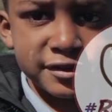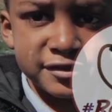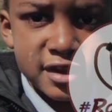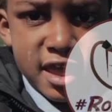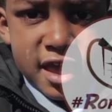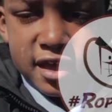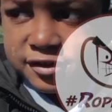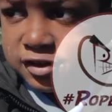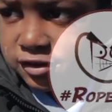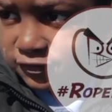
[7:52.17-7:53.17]
And
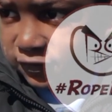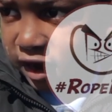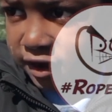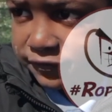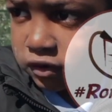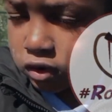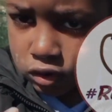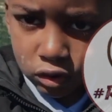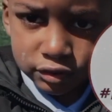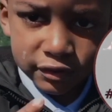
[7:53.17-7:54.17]
subscribe for all